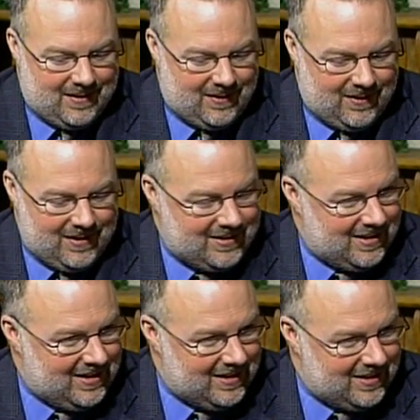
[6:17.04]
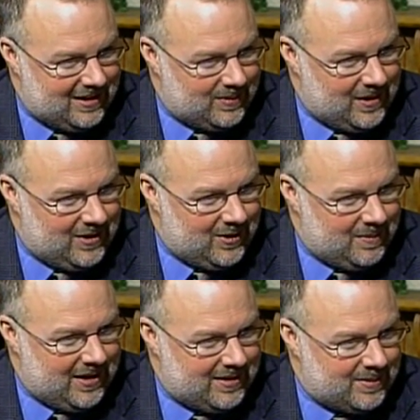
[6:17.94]
all these statistics we know
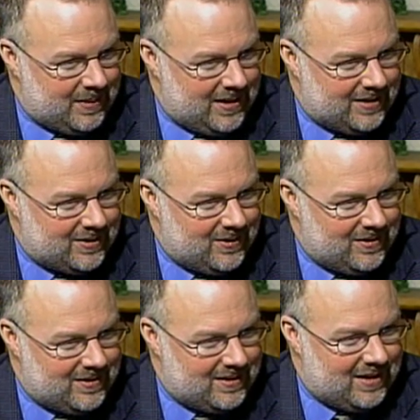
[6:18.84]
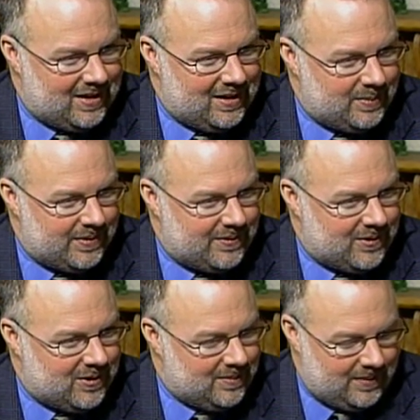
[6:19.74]
about Hispanic students and how they
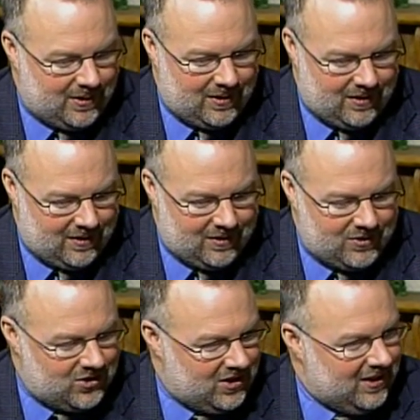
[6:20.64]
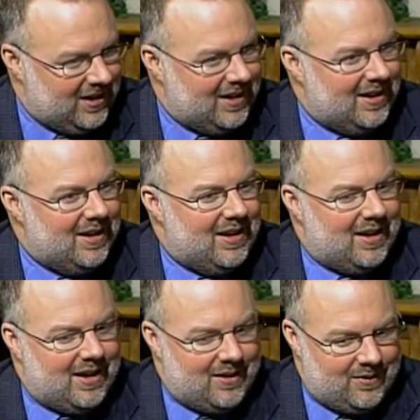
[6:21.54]
perform are chilling,
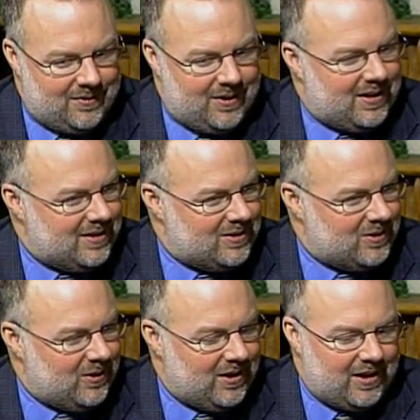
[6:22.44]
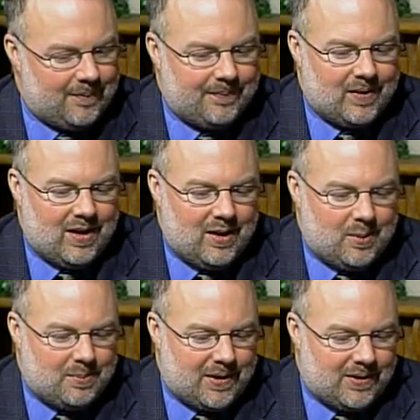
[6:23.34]
and they're very concerning.
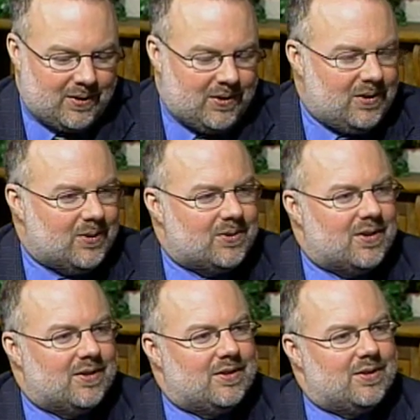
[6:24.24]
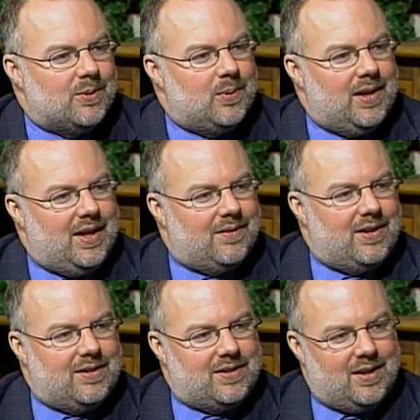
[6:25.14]
But the good news is that we have
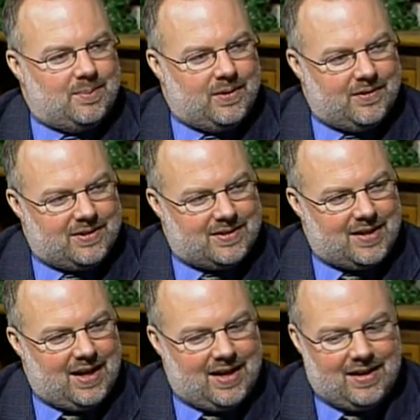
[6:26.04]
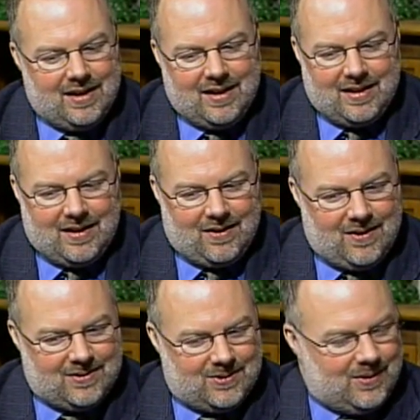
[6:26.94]
an example of a state that
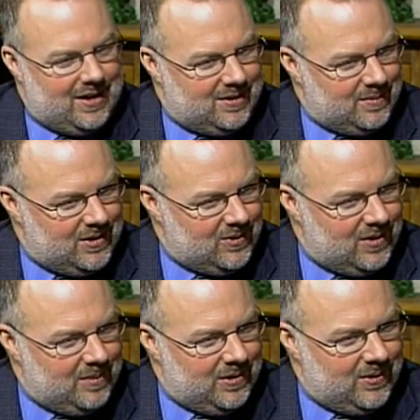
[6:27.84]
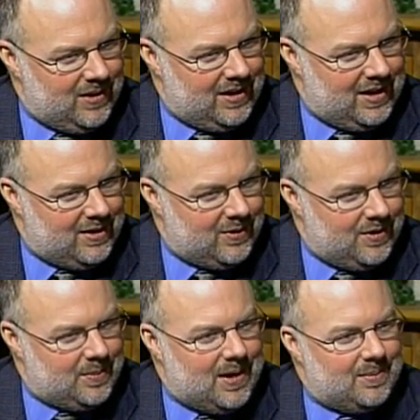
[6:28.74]
also has a majority minority
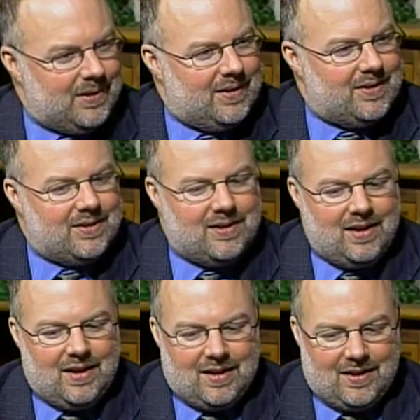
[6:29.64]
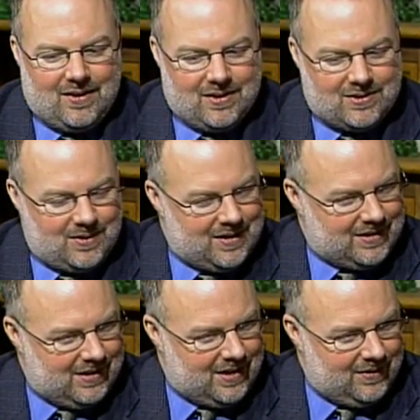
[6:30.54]
K-12 population, that also
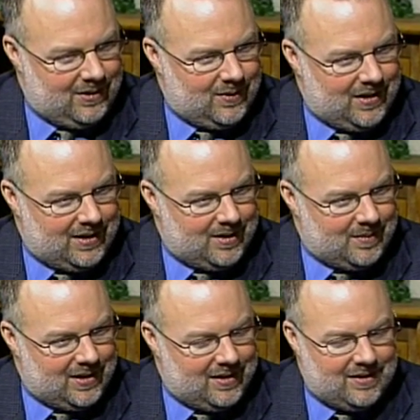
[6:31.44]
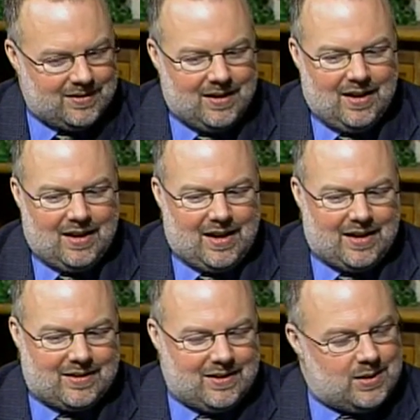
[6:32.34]
has a lot of low-income kids, that
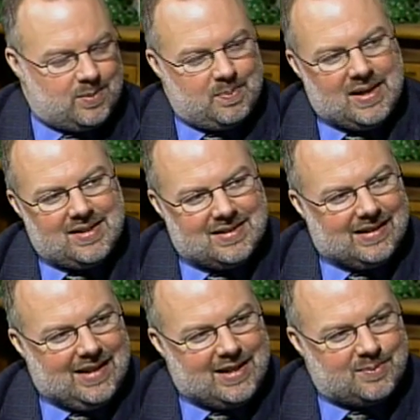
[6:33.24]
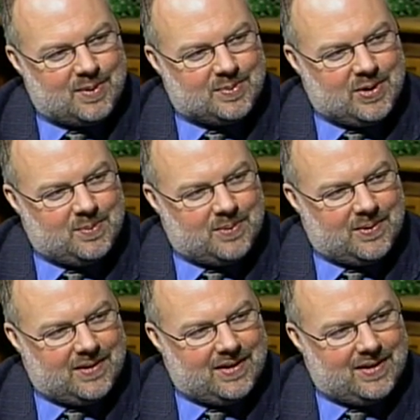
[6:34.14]
actually spends less per
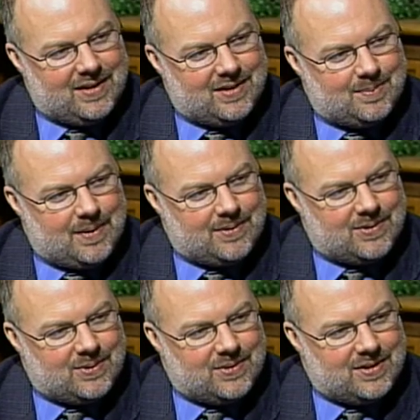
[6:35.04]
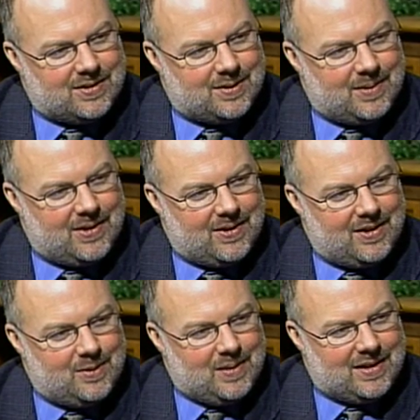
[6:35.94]
pupil than the public school system
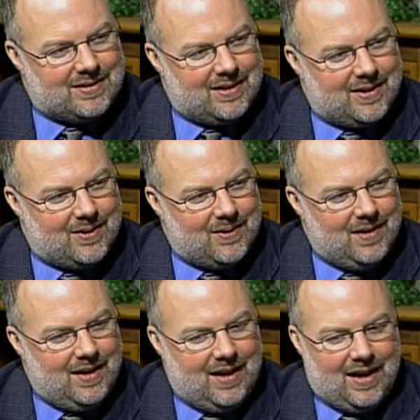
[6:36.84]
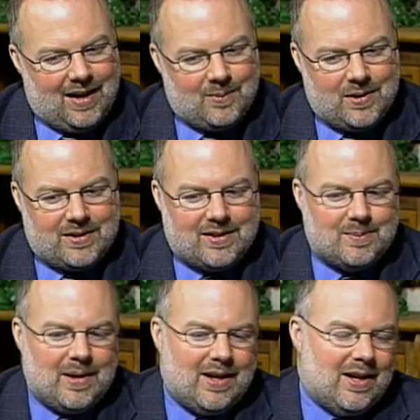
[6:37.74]
here in New Mexico, and which
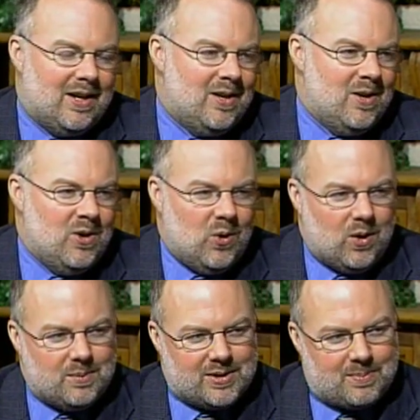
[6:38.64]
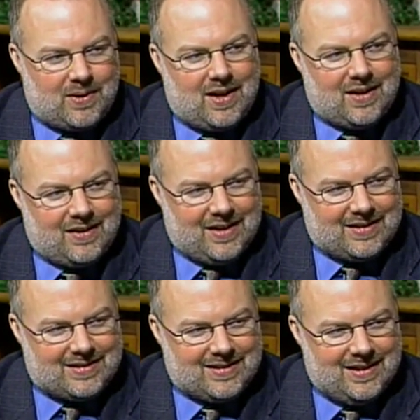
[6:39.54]
has made enormous
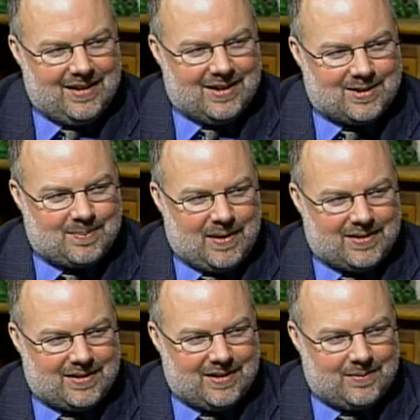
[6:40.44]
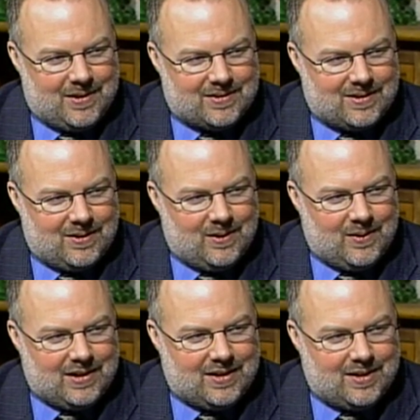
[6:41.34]
progress, especially amongst their
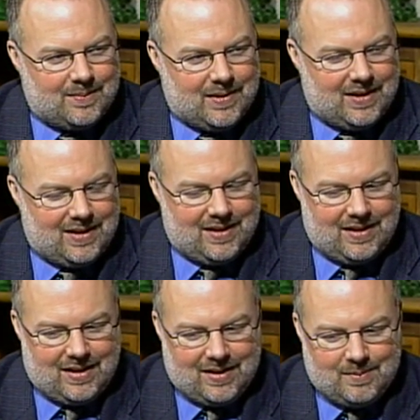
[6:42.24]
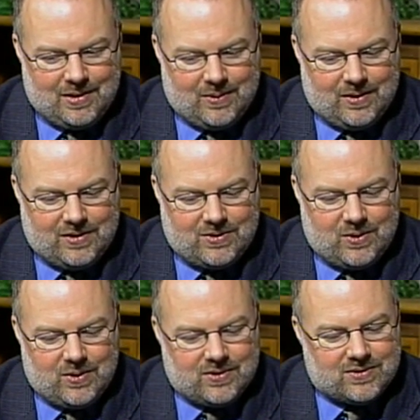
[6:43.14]
low-income and minority
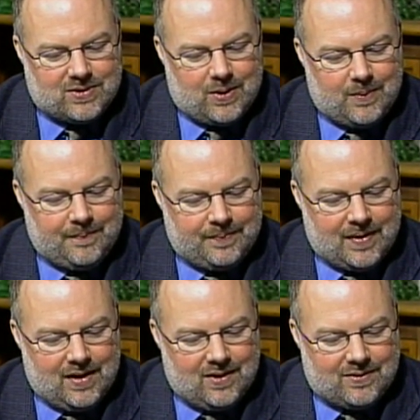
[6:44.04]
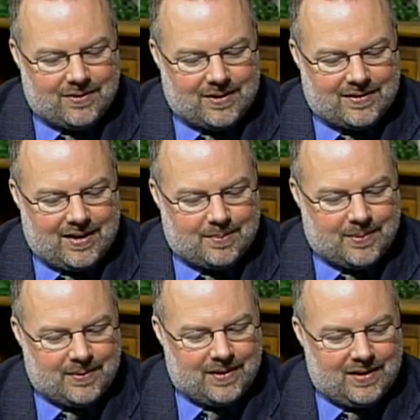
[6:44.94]
students. So, for
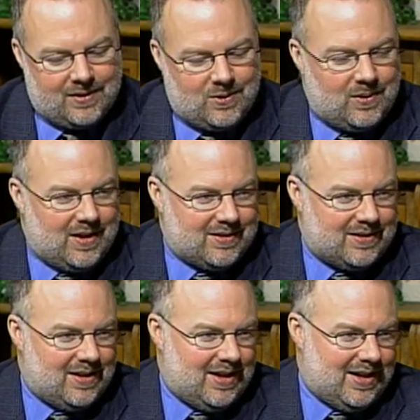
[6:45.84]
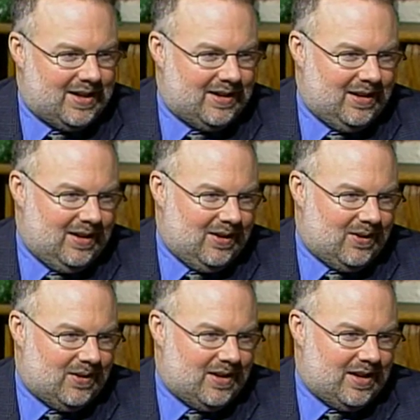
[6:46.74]
example, in 2009,
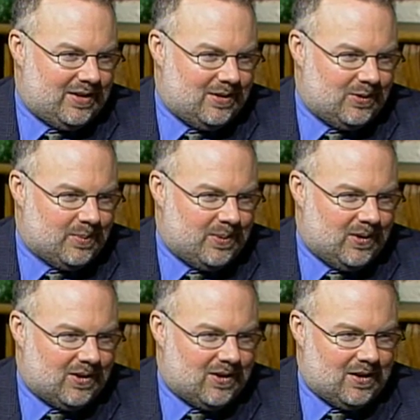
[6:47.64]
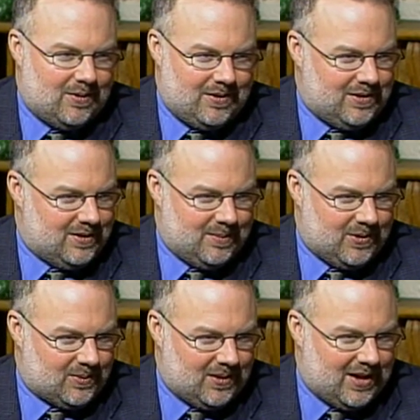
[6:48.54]
on the nation's report card, which is the
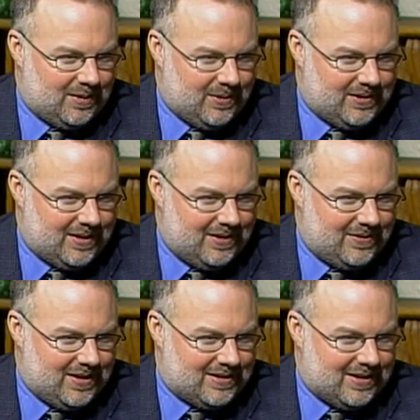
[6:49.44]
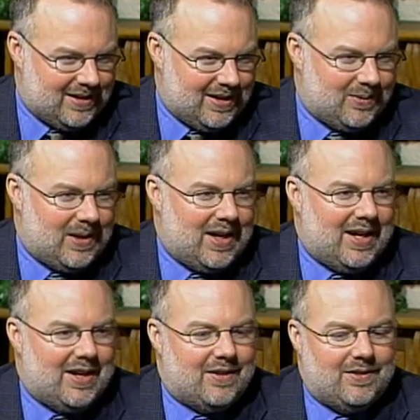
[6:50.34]
most reliable set of testing data we
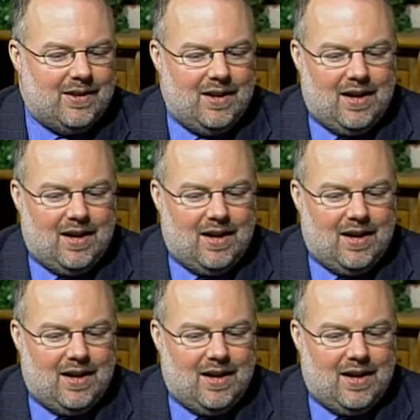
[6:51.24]
have,